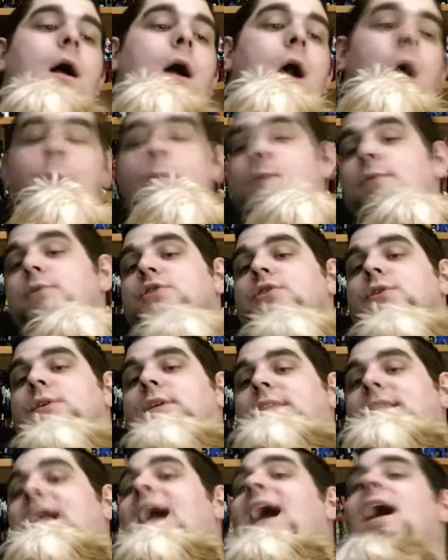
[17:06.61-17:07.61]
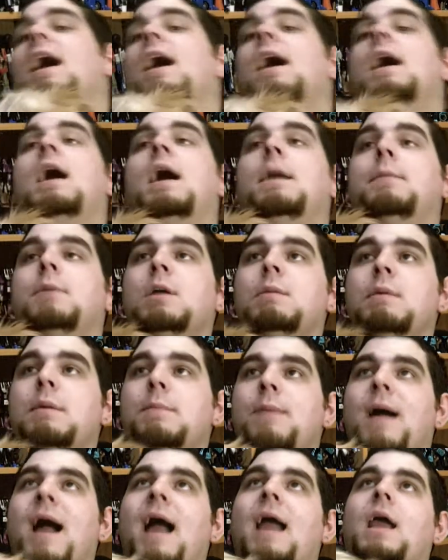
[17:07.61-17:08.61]
Hope you enjoyed that. I'm going to be
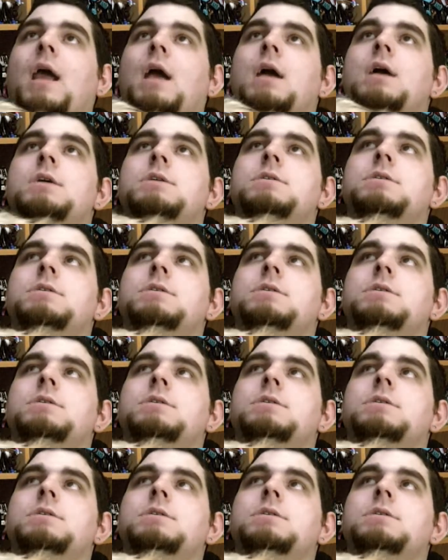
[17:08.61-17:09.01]
back